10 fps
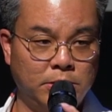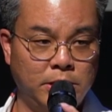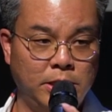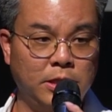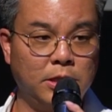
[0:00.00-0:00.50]

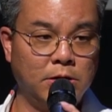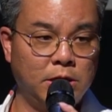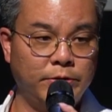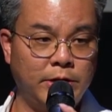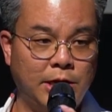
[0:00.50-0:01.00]
in
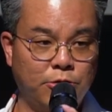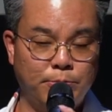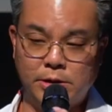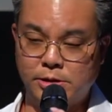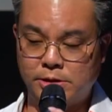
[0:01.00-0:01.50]
integrative and natural
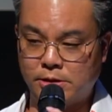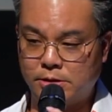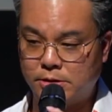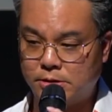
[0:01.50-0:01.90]
medicine.